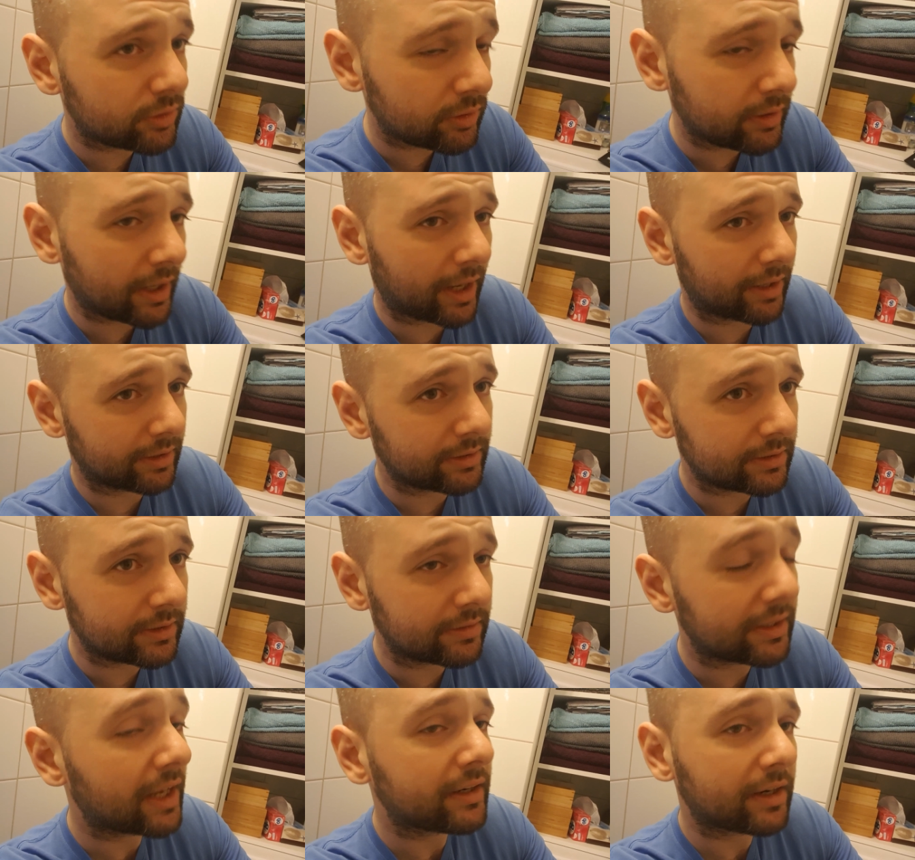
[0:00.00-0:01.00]
good at it.
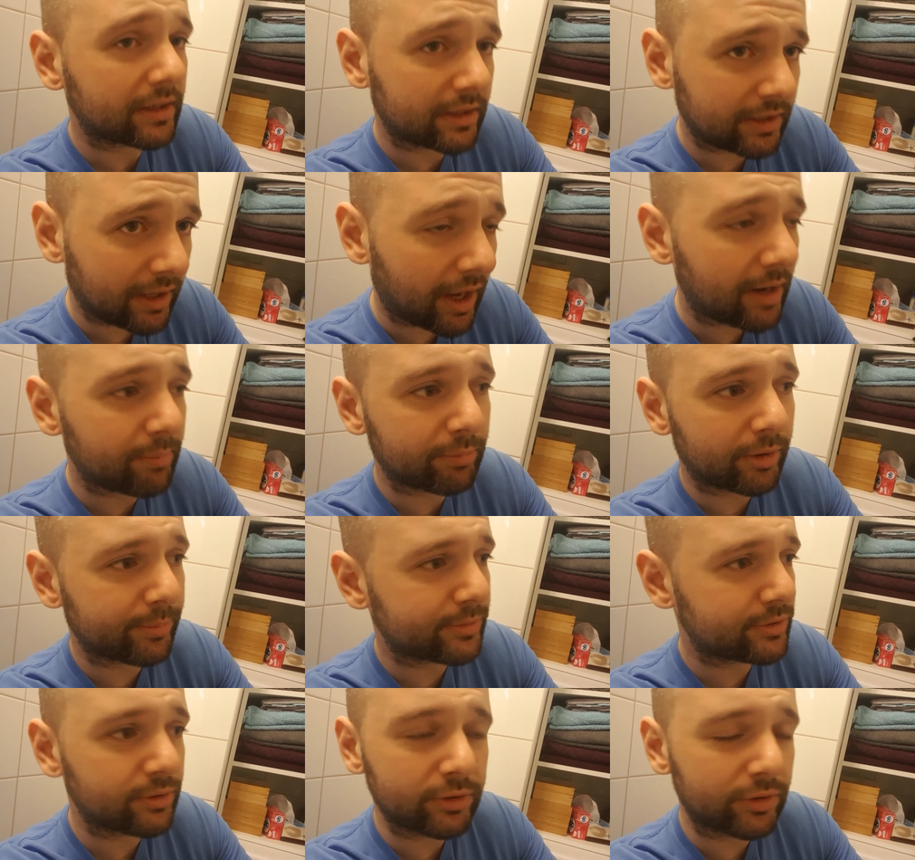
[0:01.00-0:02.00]
That I can
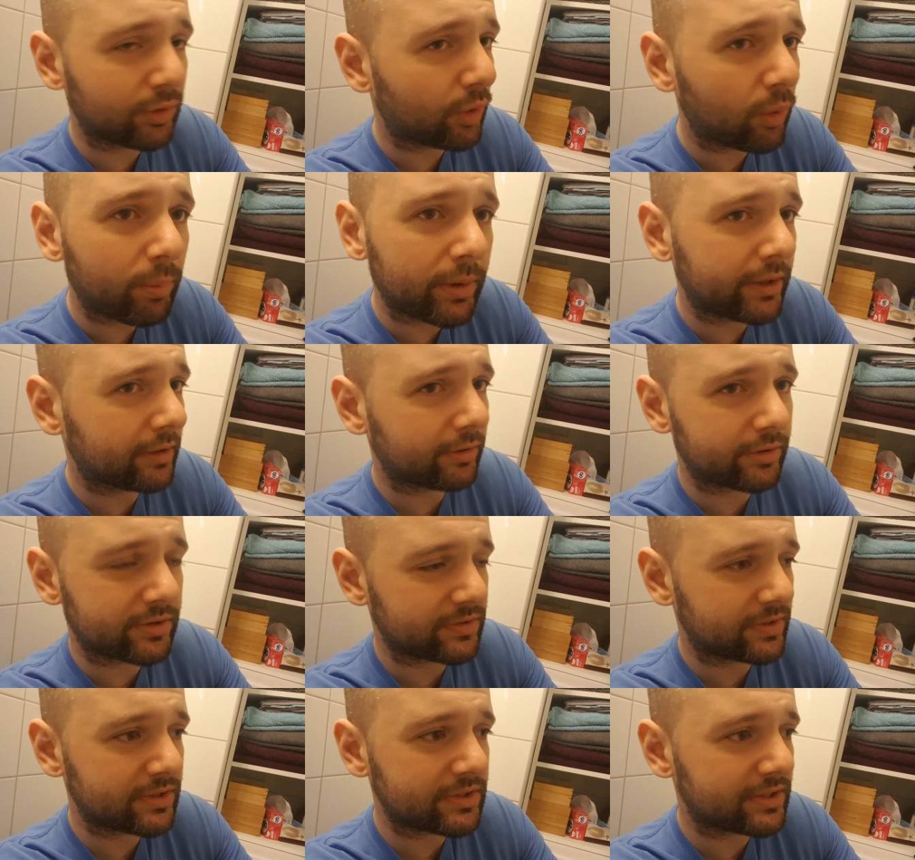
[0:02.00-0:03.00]
promise you. Nobody
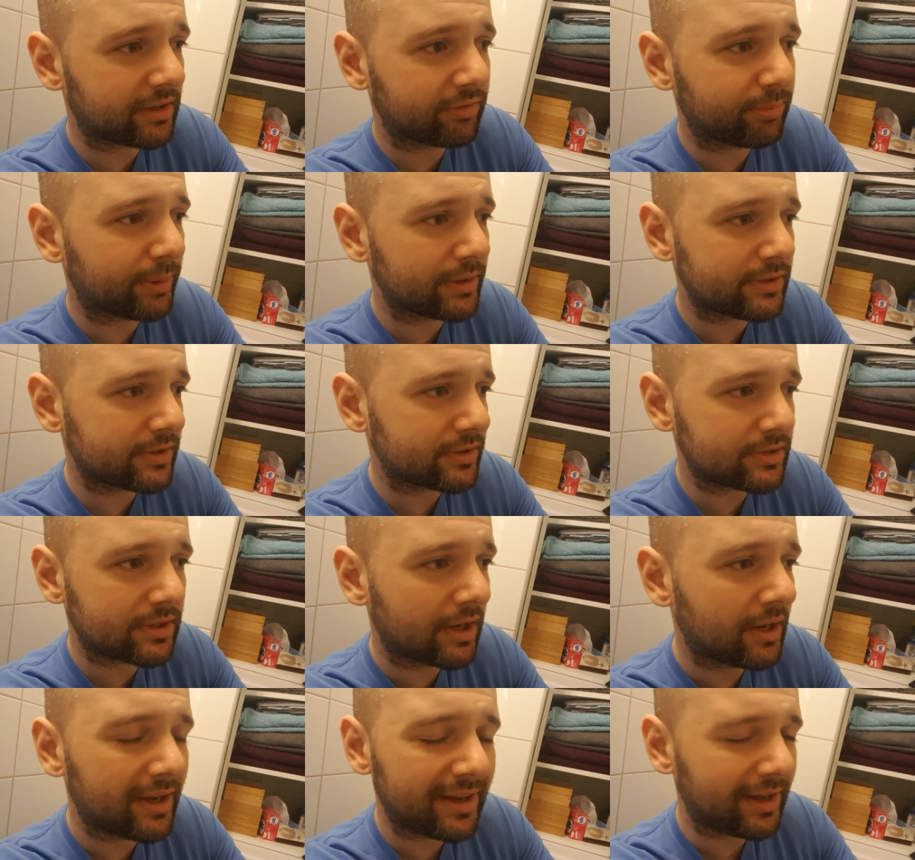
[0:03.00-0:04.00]
learns this stuff by just
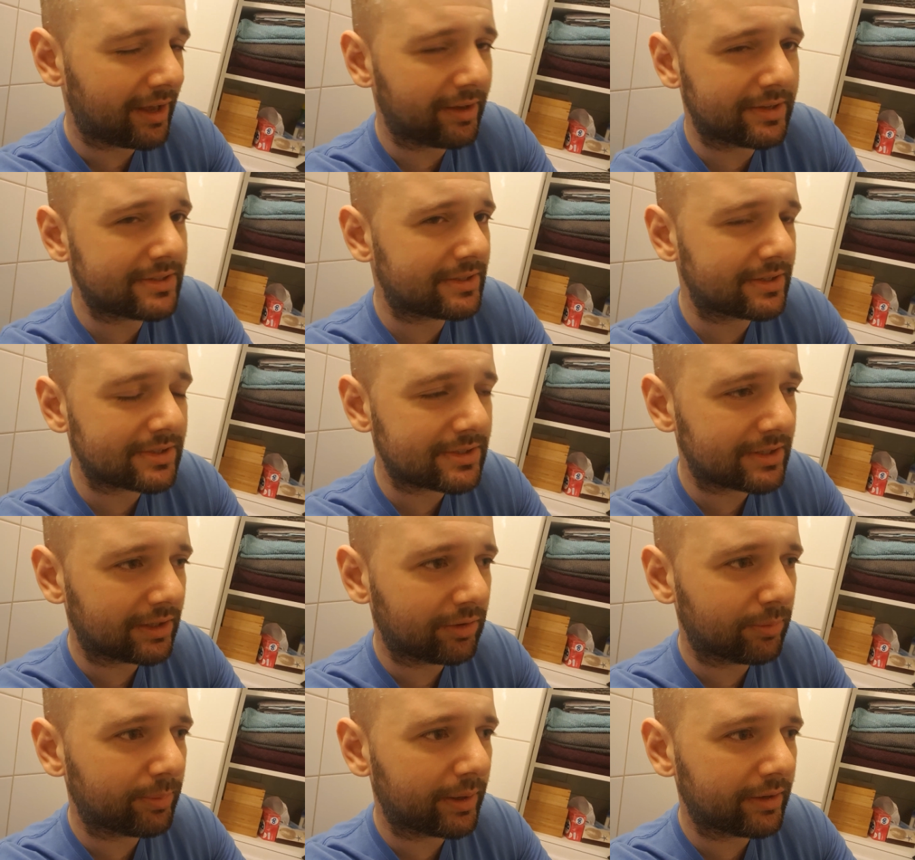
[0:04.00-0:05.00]

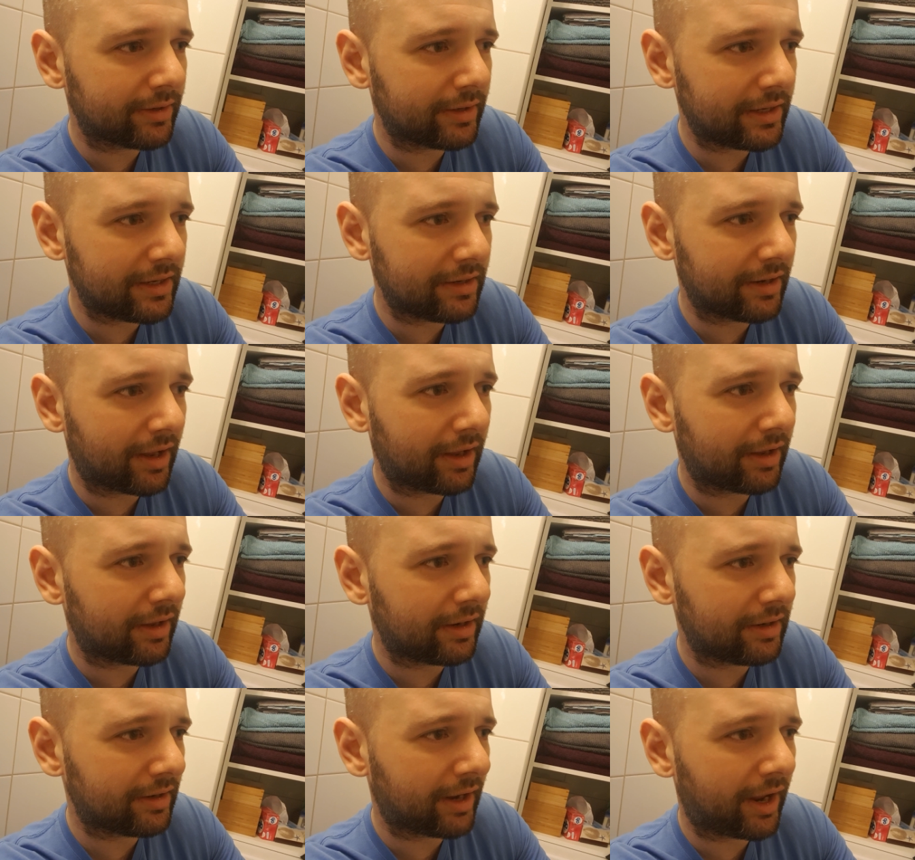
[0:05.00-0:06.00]
existing or by an
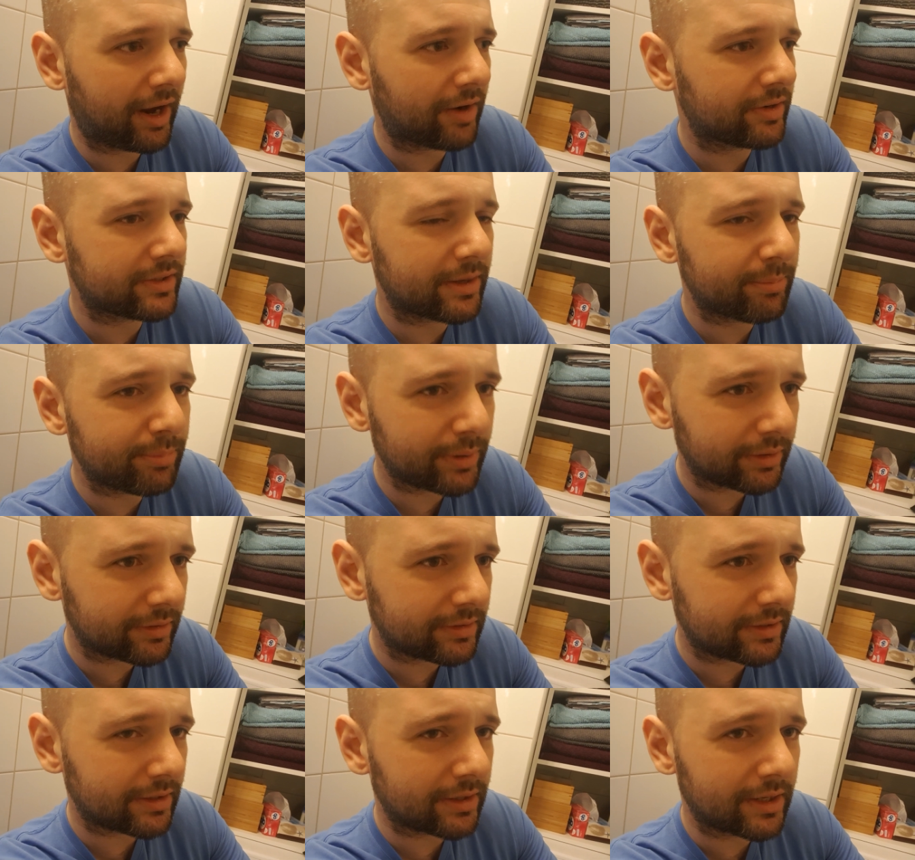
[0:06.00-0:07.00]
inherent
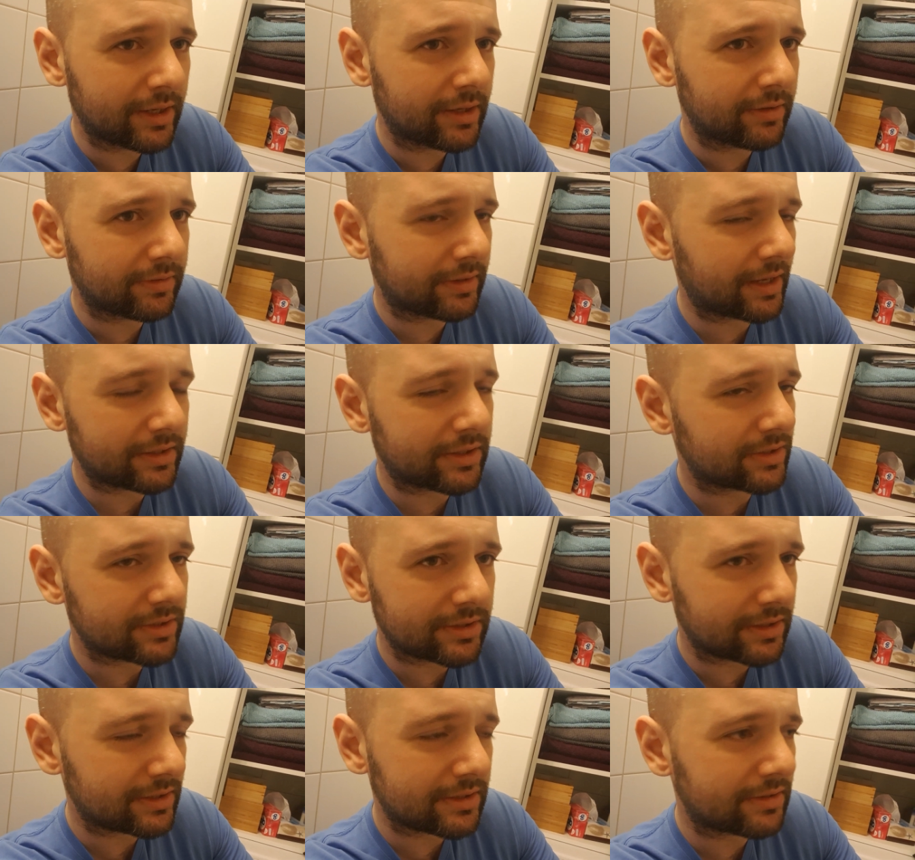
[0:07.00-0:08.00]
ability.
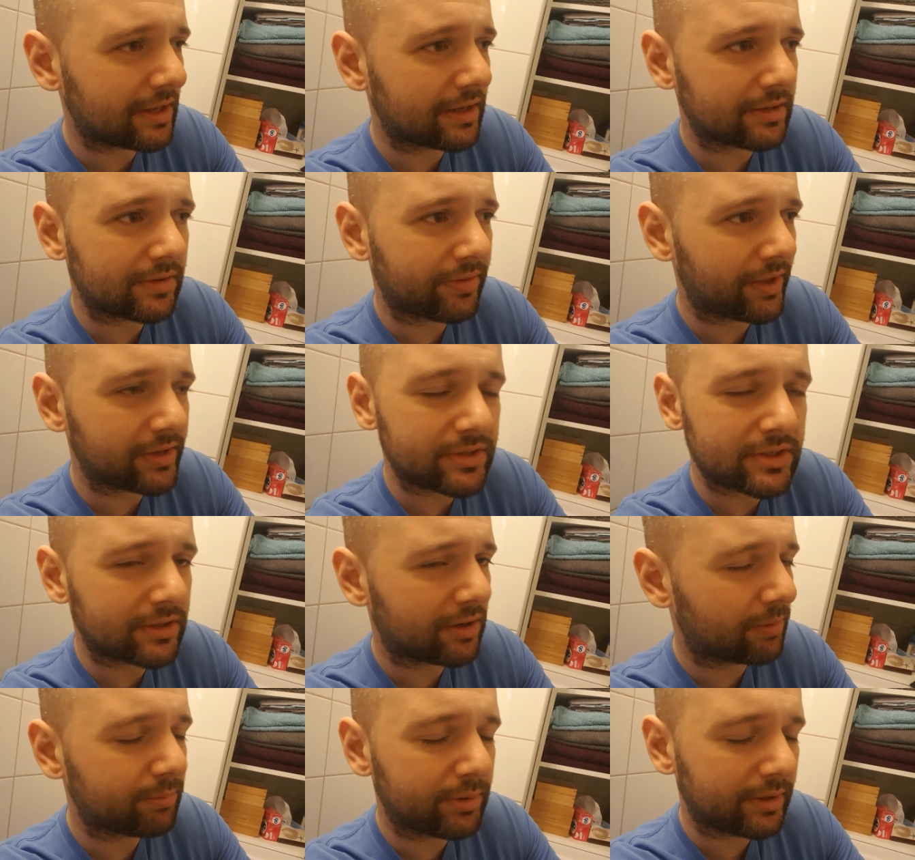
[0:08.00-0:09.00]
That's
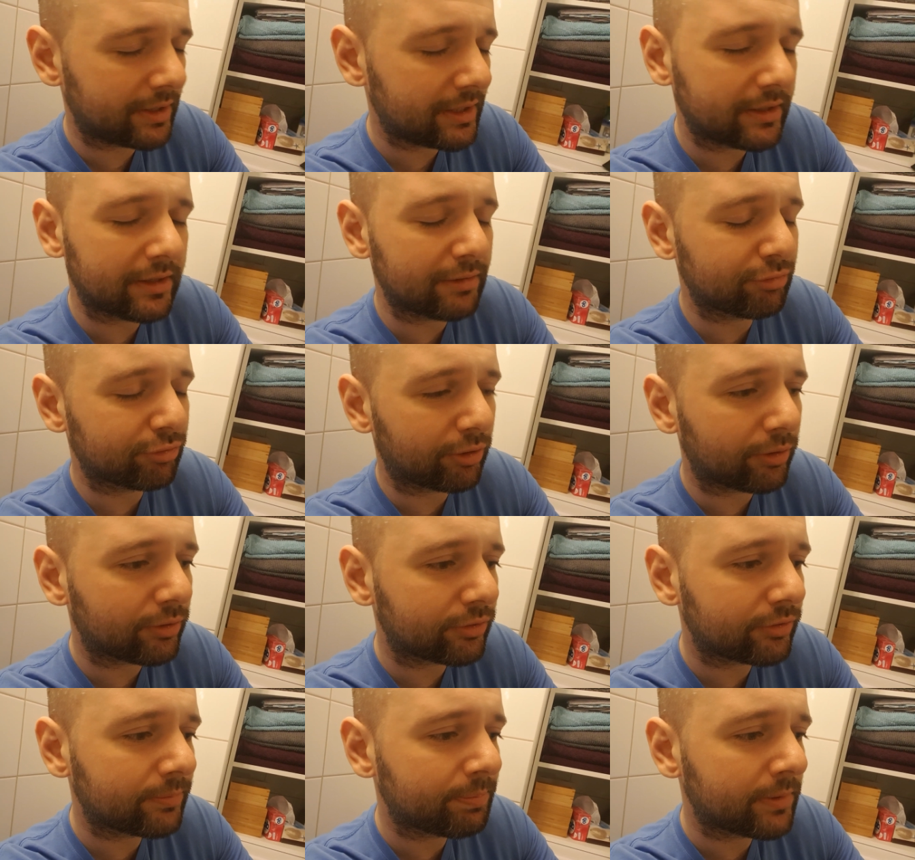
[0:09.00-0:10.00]
completely
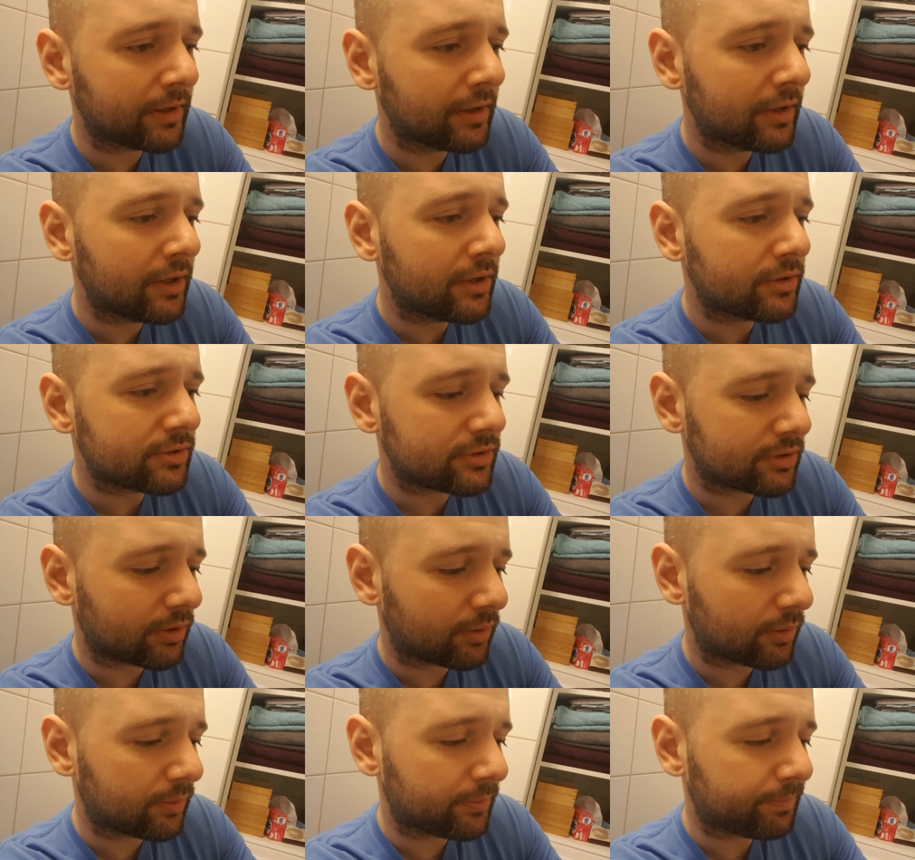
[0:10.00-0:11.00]
false.
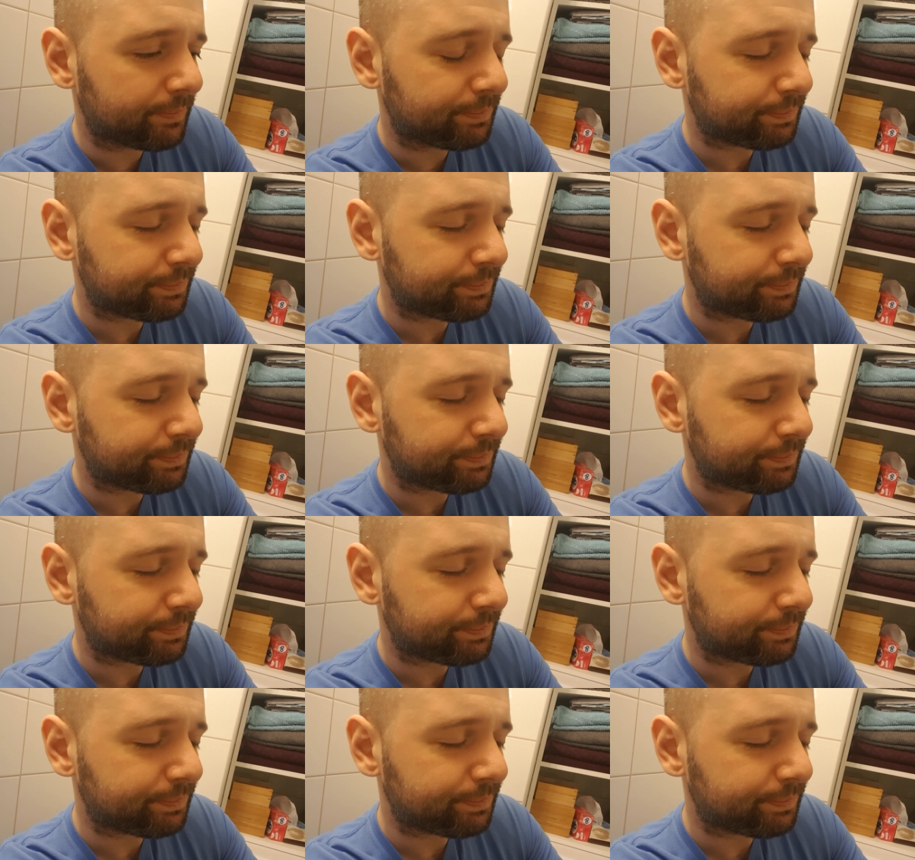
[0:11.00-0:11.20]
So